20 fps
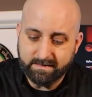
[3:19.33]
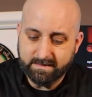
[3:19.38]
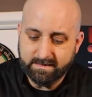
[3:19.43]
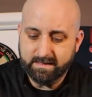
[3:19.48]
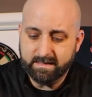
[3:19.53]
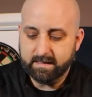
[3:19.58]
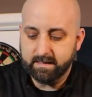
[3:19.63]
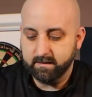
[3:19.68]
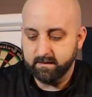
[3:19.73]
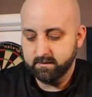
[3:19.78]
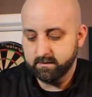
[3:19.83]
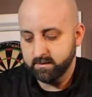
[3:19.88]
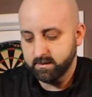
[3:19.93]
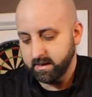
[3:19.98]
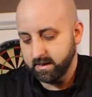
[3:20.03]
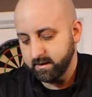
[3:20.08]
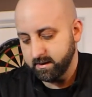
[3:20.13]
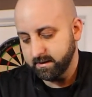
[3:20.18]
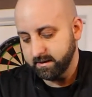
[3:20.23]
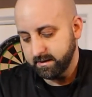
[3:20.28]

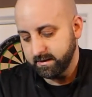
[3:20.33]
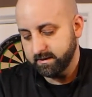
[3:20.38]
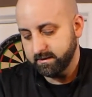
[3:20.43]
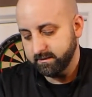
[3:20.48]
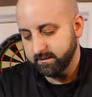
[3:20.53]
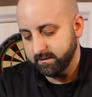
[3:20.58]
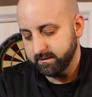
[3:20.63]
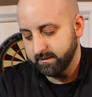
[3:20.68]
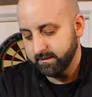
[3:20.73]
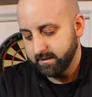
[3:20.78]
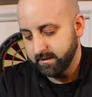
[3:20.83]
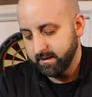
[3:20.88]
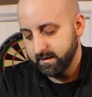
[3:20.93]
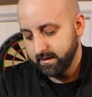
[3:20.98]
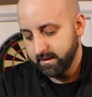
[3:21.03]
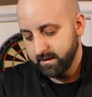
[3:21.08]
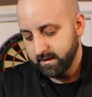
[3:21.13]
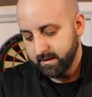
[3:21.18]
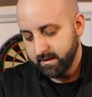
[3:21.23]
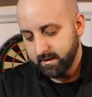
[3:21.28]
Try not to
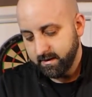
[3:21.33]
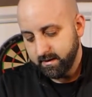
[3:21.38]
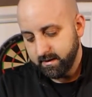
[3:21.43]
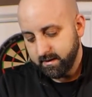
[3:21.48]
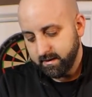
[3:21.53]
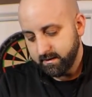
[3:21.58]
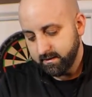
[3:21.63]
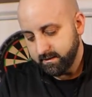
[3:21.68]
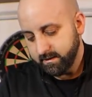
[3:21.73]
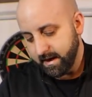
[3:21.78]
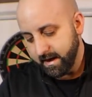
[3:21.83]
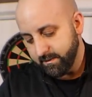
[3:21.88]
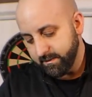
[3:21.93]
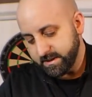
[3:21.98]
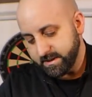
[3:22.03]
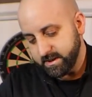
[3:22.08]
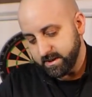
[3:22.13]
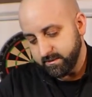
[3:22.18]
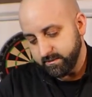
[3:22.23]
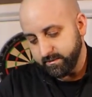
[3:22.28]

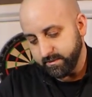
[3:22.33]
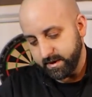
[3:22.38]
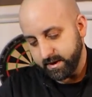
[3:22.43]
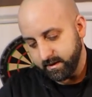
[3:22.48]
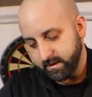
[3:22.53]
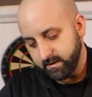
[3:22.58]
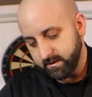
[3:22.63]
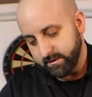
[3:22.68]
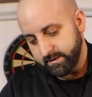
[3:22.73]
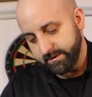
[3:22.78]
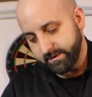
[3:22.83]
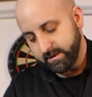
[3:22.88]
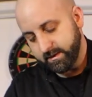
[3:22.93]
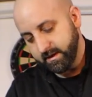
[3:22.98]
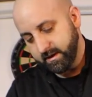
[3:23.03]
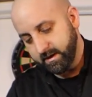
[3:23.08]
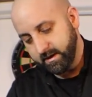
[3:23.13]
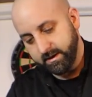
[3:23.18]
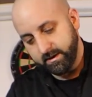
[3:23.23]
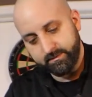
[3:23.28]
damage it, but
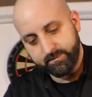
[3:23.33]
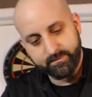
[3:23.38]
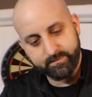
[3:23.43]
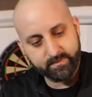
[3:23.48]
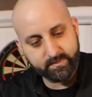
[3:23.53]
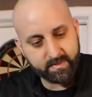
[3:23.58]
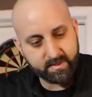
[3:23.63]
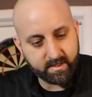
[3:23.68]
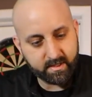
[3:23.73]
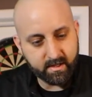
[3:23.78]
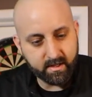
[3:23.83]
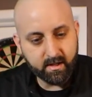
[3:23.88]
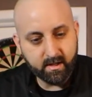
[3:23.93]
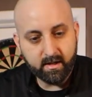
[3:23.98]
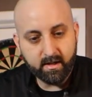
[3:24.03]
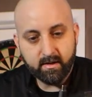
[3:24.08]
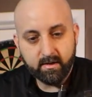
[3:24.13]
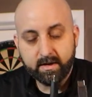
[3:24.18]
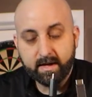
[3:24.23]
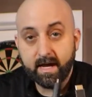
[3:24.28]
you know.
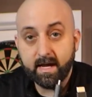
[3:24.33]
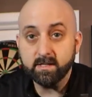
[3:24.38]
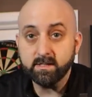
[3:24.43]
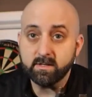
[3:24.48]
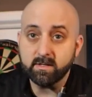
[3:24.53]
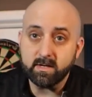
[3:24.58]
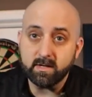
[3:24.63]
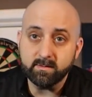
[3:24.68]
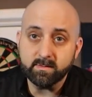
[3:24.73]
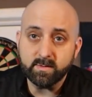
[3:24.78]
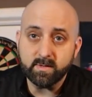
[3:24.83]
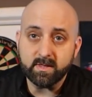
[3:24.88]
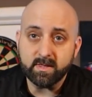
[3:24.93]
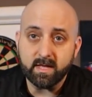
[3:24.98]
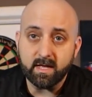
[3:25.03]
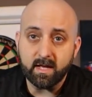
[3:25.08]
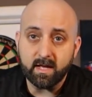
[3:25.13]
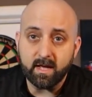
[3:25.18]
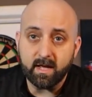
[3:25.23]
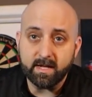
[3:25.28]
Okay, so it comes with
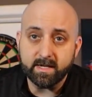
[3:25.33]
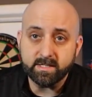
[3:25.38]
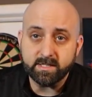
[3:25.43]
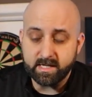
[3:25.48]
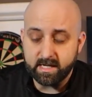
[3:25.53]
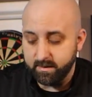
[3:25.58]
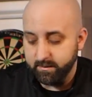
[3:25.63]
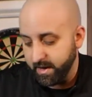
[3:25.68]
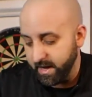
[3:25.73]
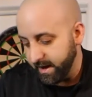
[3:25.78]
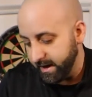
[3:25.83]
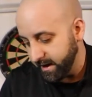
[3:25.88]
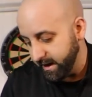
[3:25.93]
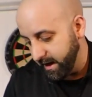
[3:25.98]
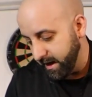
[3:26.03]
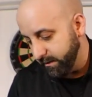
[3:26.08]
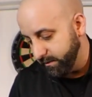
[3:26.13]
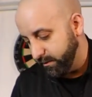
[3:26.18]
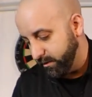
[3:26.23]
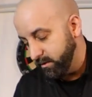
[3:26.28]
a HDMI
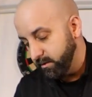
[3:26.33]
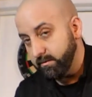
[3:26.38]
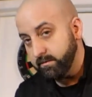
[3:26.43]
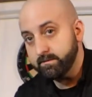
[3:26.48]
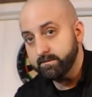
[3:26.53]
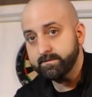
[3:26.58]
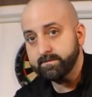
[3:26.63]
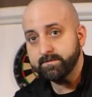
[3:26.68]
cable.